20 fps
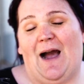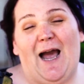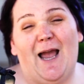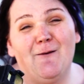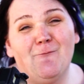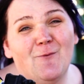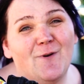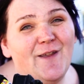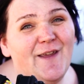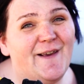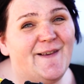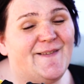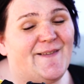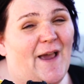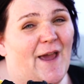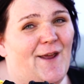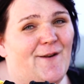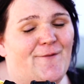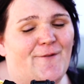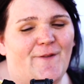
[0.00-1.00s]
I'm really
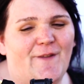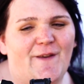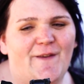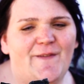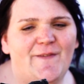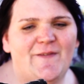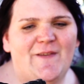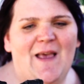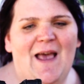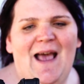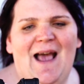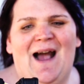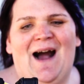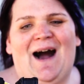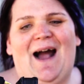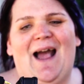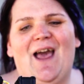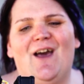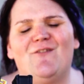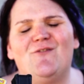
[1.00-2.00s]
excited for this.
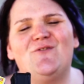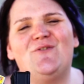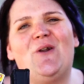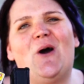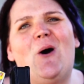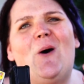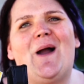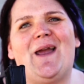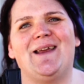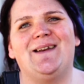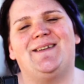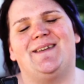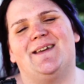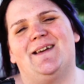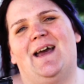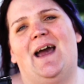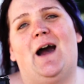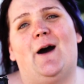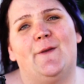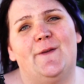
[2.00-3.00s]
I have no
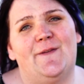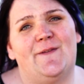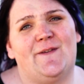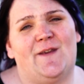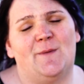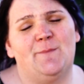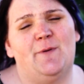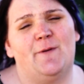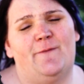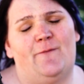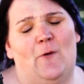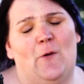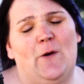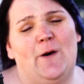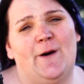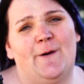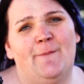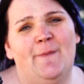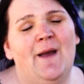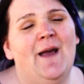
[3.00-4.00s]
idea how this is going to
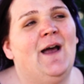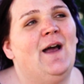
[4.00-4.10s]
perform.